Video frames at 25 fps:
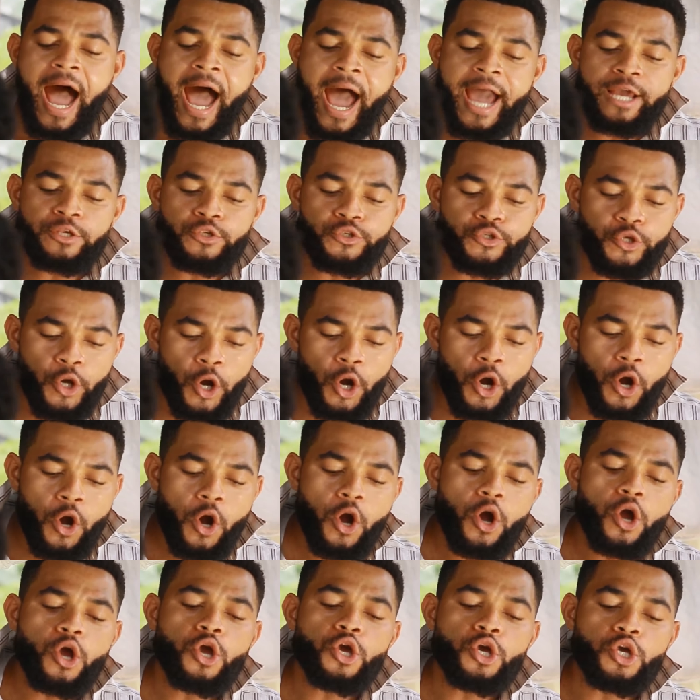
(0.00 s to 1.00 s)
I
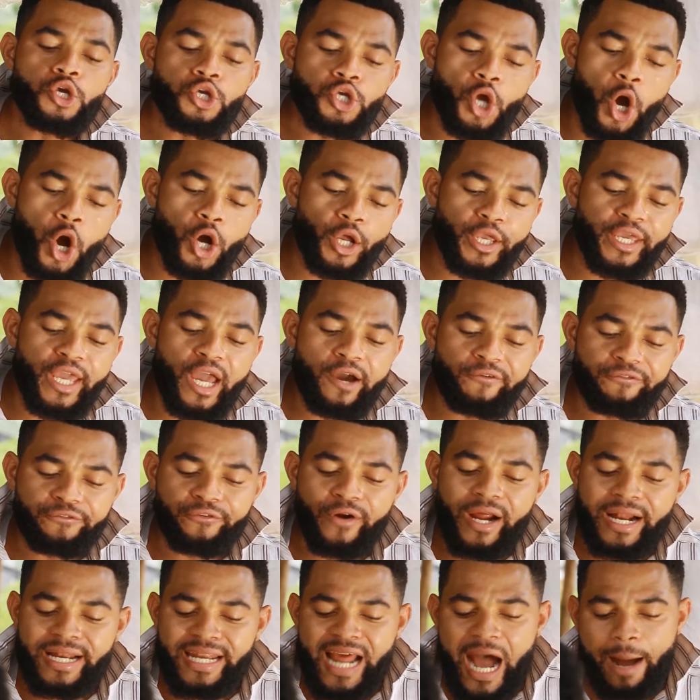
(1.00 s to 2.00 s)
saw your
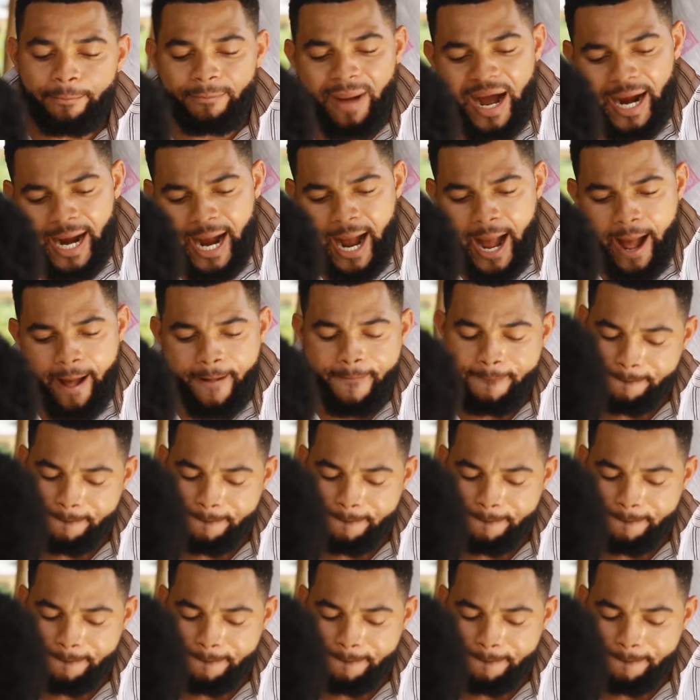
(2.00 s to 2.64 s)
girlfriend Amaka